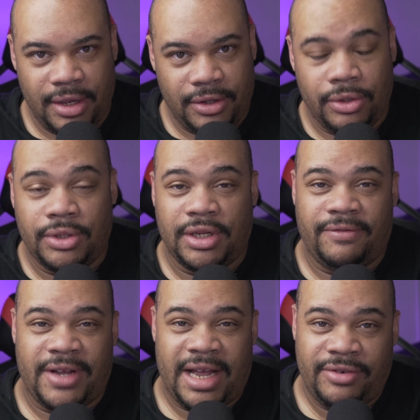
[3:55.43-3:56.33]
using
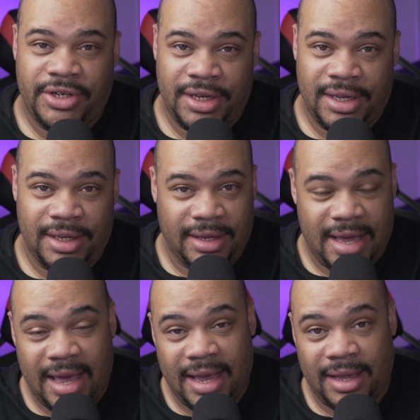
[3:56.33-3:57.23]
5G
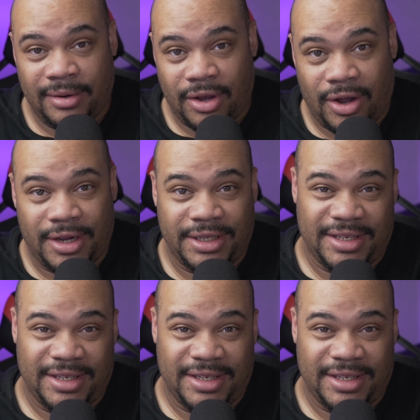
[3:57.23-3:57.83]
can cause